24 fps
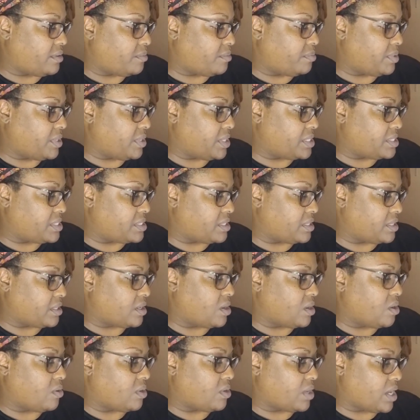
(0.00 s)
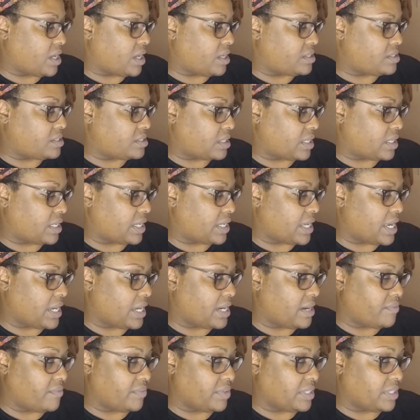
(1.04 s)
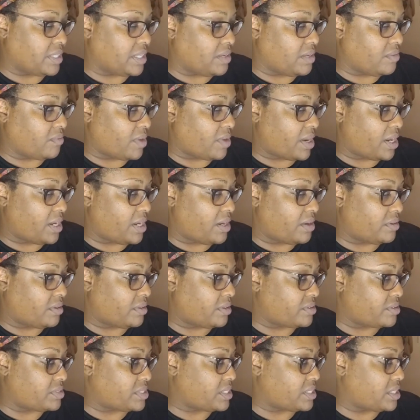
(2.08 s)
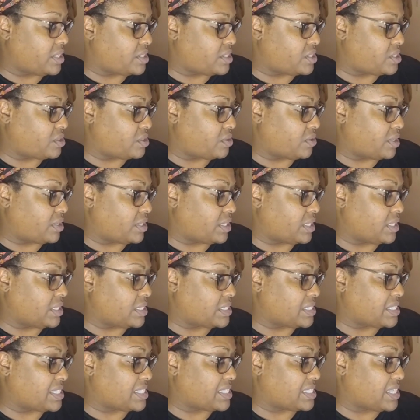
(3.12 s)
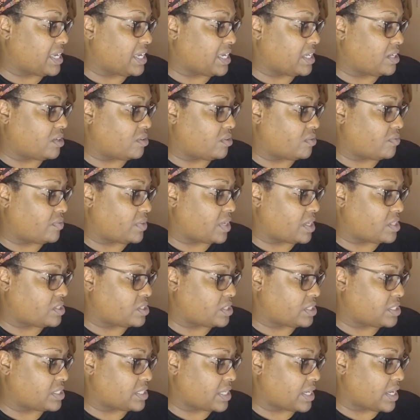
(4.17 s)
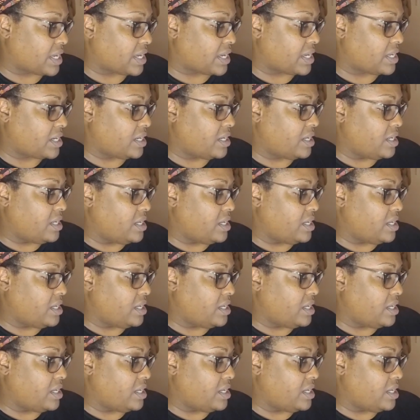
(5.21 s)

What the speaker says: Please click OK. So they got everything right here. They're sending to you. I think this is the second notification. Looks like I got